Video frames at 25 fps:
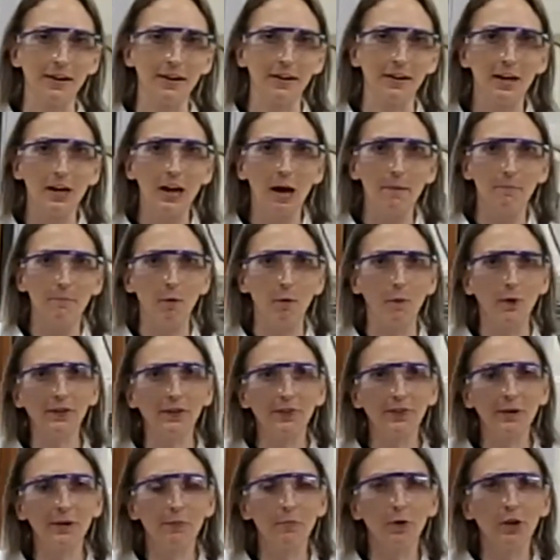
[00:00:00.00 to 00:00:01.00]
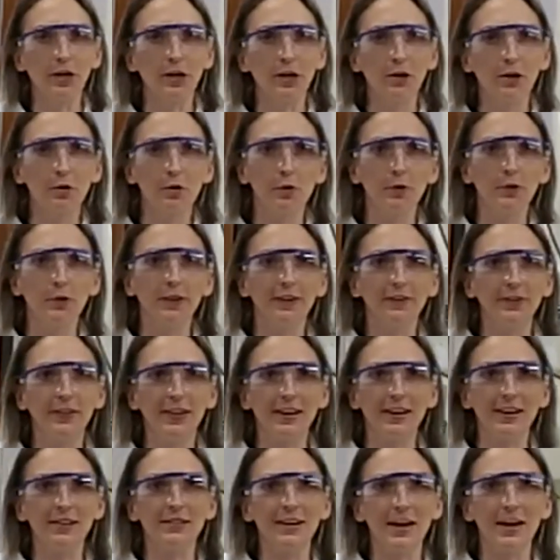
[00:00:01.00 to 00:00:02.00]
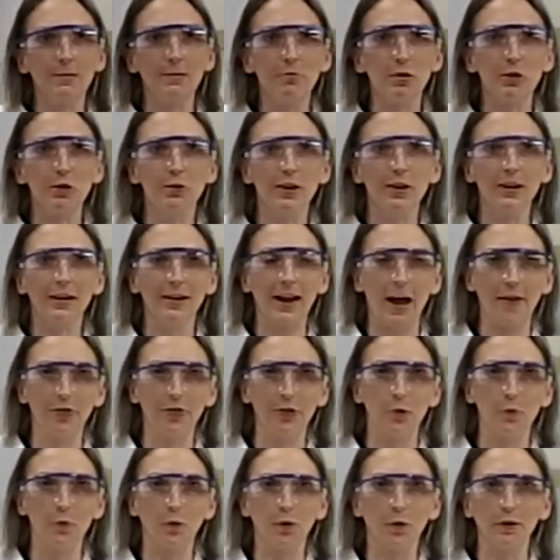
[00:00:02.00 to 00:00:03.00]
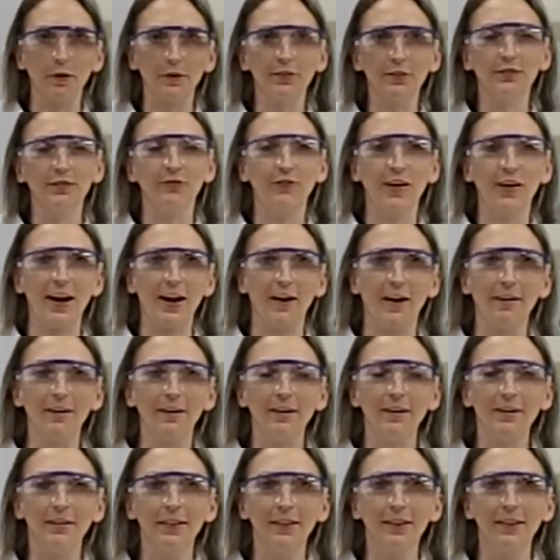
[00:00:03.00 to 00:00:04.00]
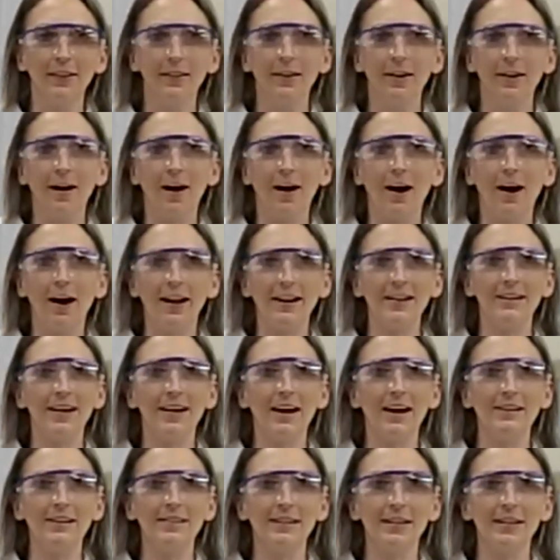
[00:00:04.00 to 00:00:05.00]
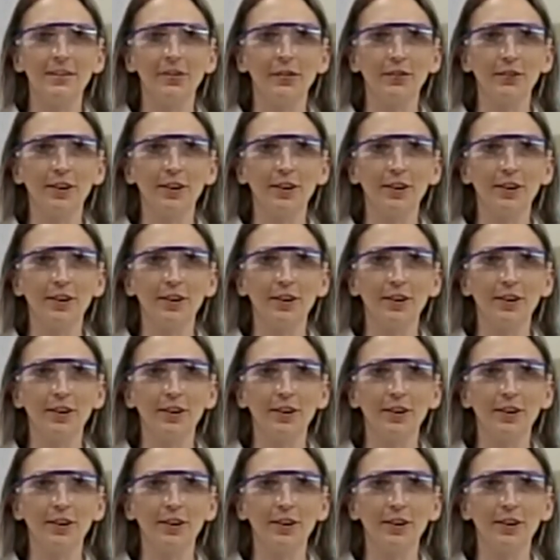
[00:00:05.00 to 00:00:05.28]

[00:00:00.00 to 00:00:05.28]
That didn't mean a lot to me. But what seemed really cool is he debuted it at the World's Fair